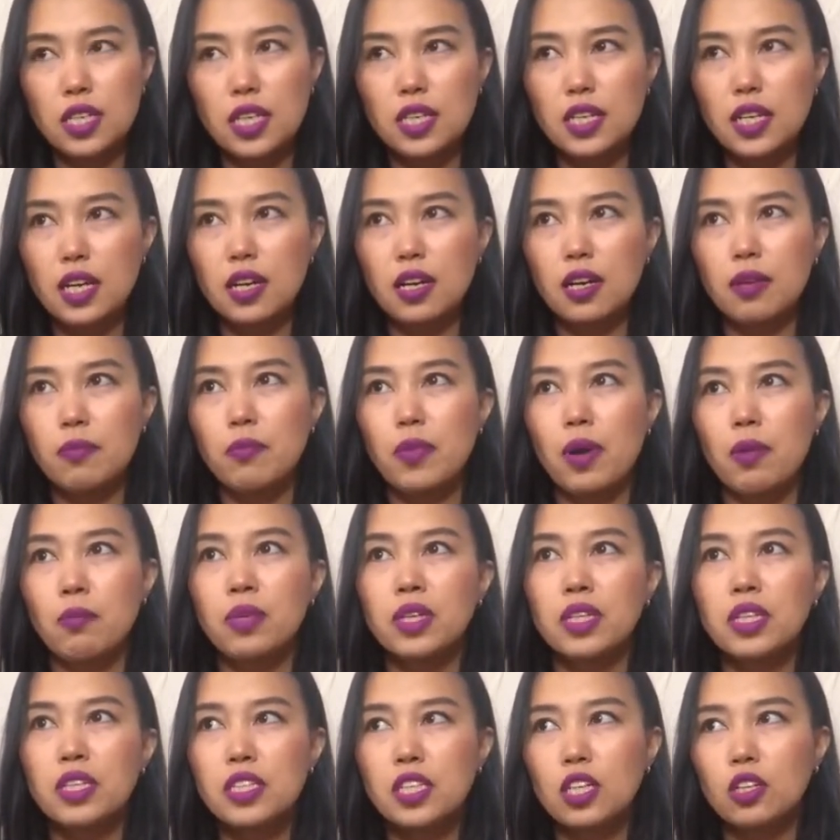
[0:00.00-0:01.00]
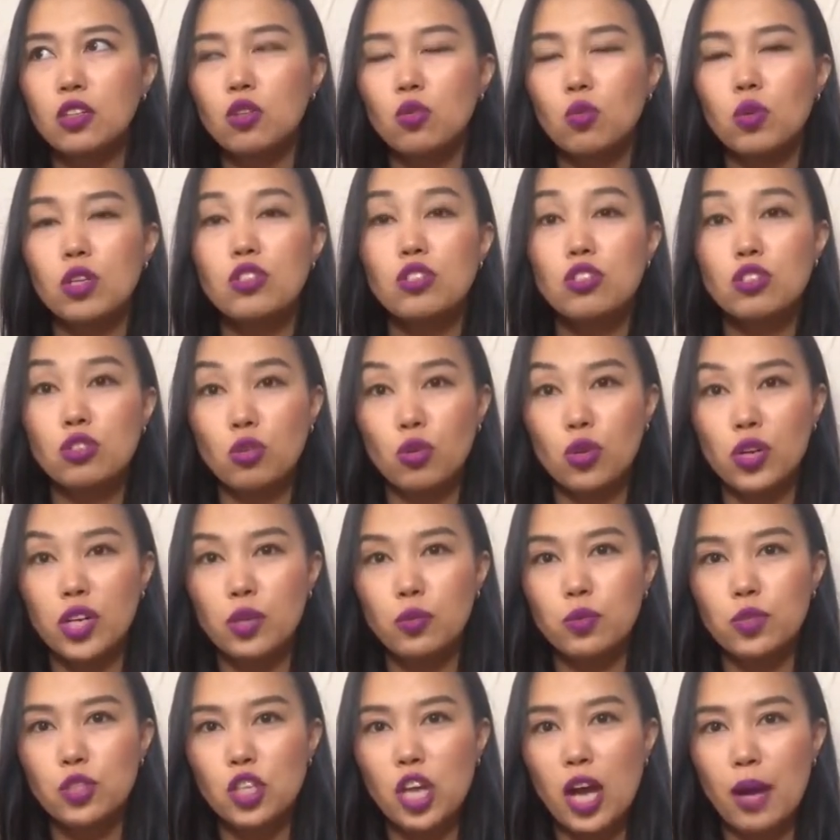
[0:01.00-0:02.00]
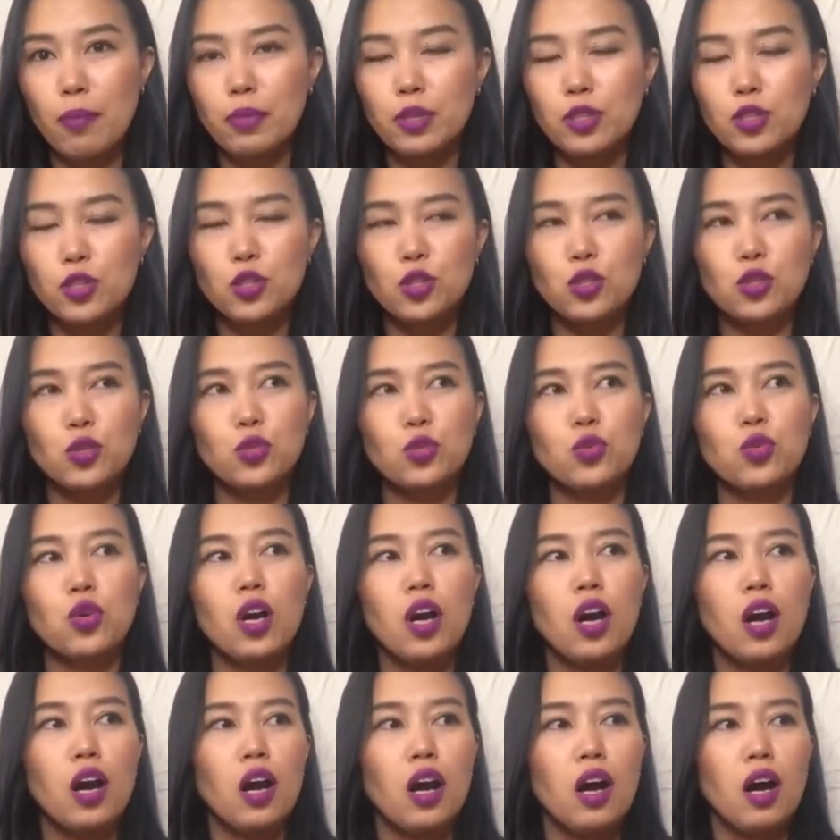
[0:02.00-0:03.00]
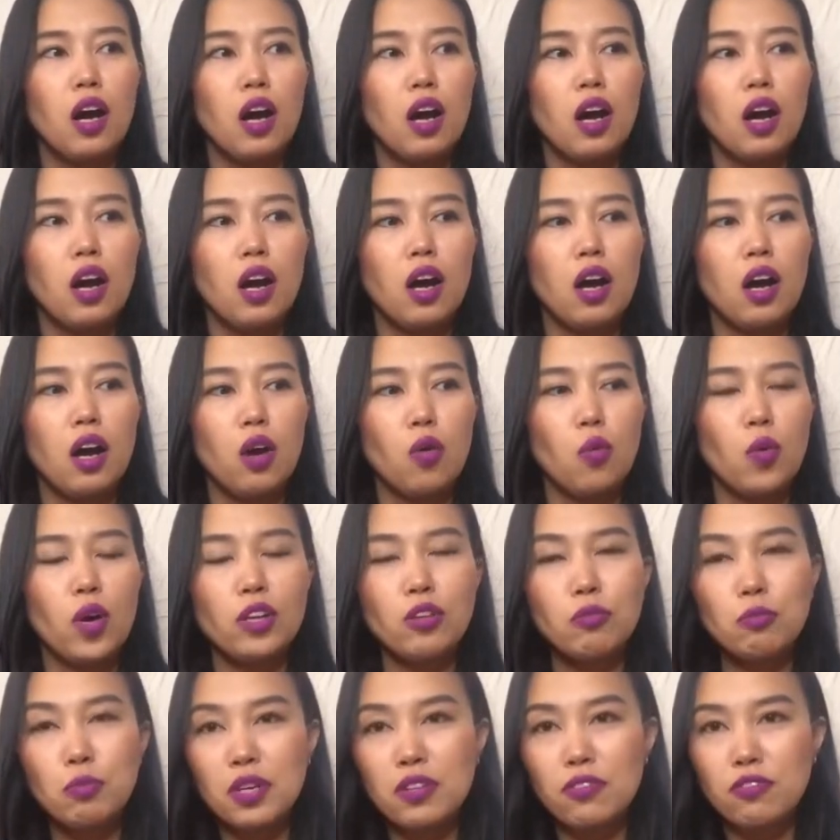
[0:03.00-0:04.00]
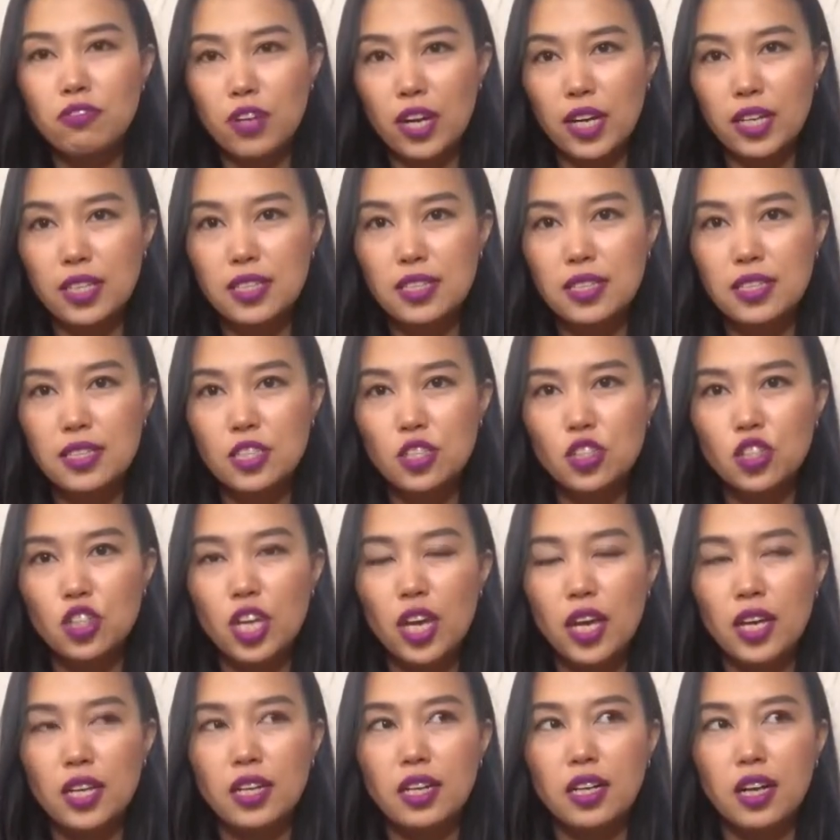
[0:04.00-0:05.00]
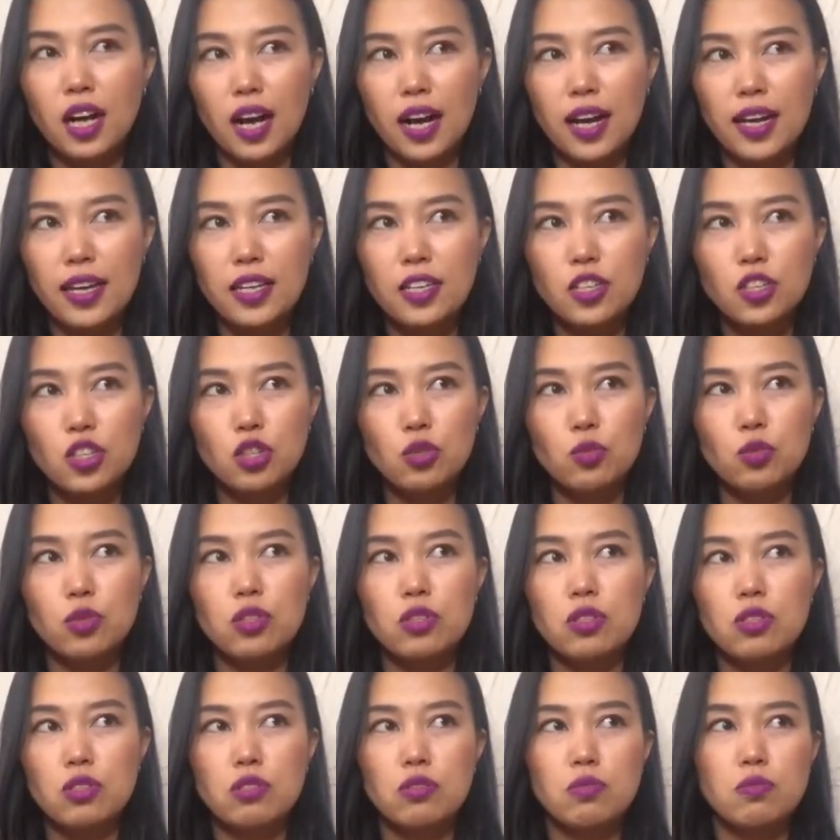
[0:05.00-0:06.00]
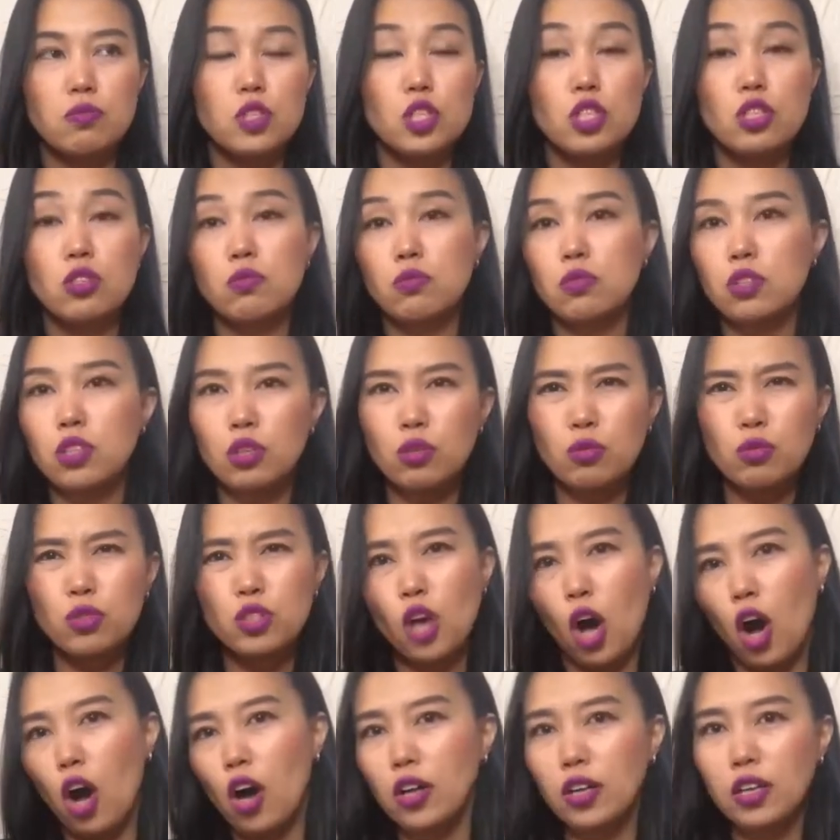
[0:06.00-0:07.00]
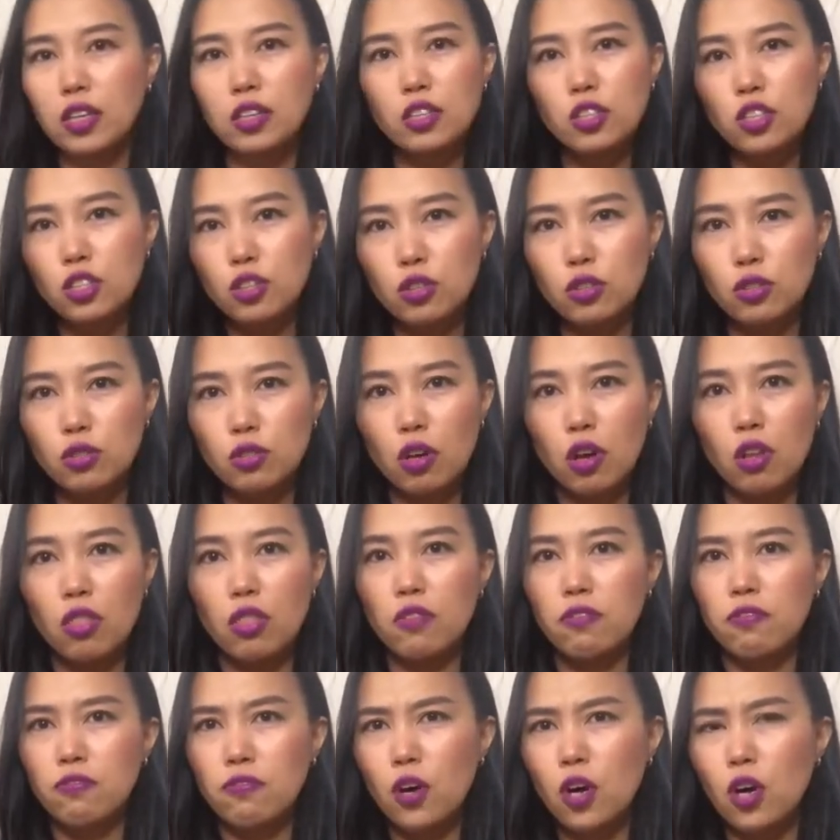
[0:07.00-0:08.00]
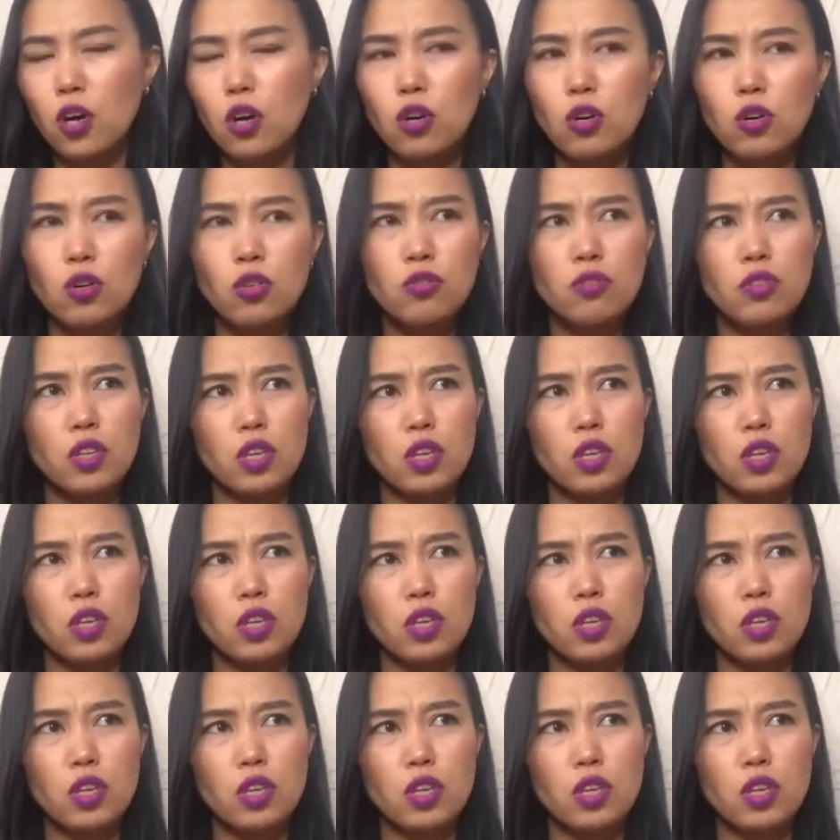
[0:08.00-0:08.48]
And I'm going to tell you one story which happened to one of my friends. She had a guy she was just, you know, talking to on the phone.